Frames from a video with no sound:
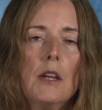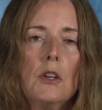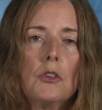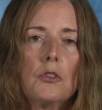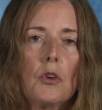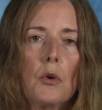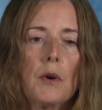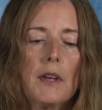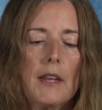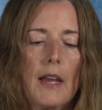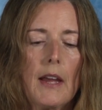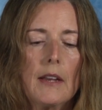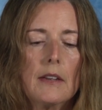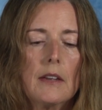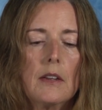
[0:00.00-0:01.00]
So
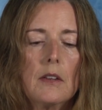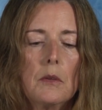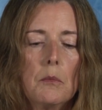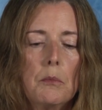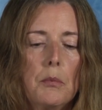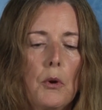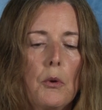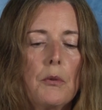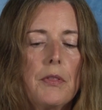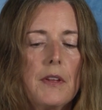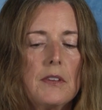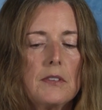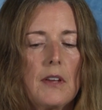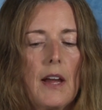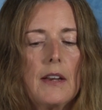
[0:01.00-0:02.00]
again, both
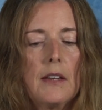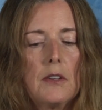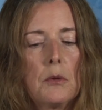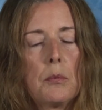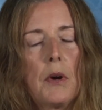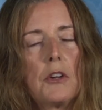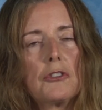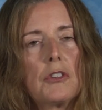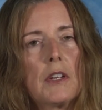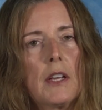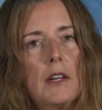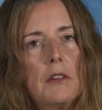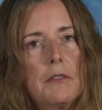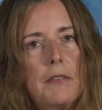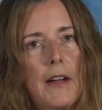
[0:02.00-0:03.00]
anxiety and depression
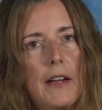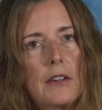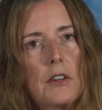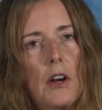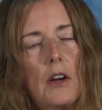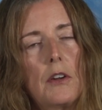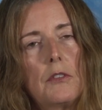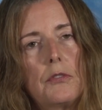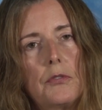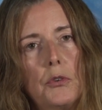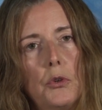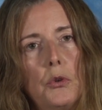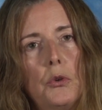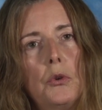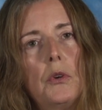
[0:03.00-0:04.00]
can affect
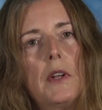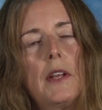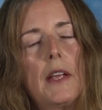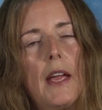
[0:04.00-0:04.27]
food,